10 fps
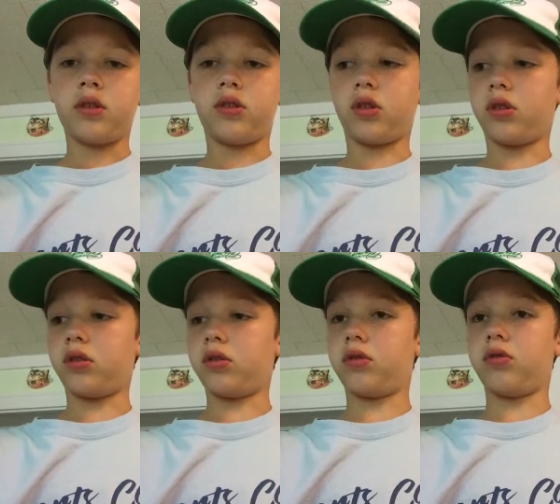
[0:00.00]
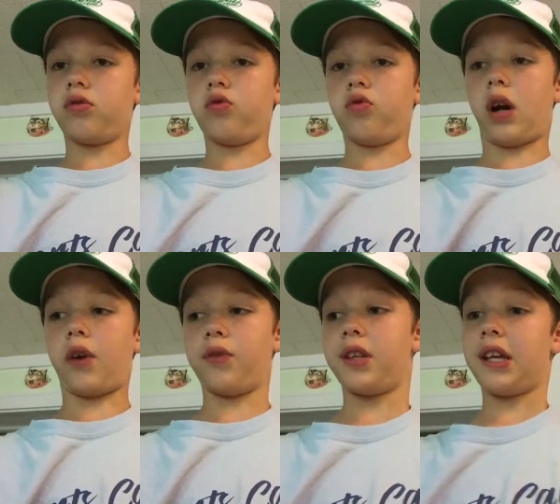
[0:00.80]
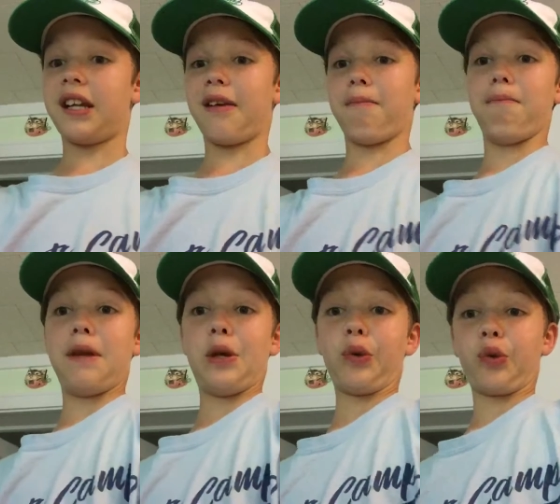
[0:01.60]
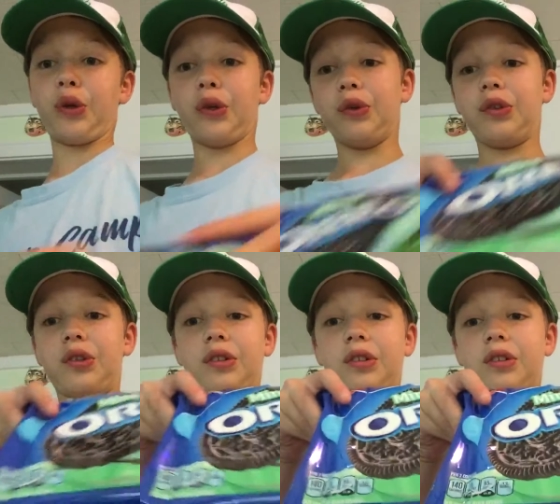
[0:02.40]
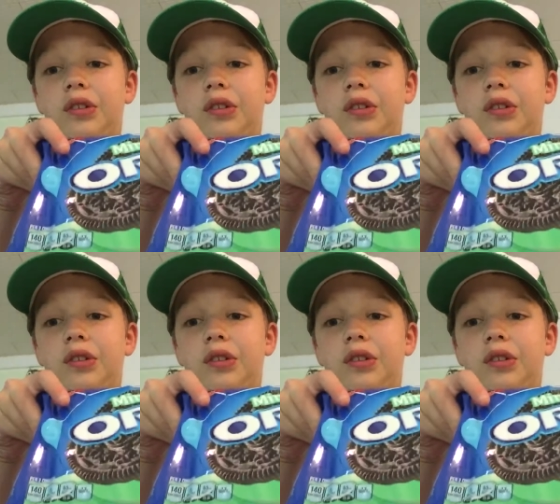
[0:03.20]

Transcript: So I was eating mint Oreos.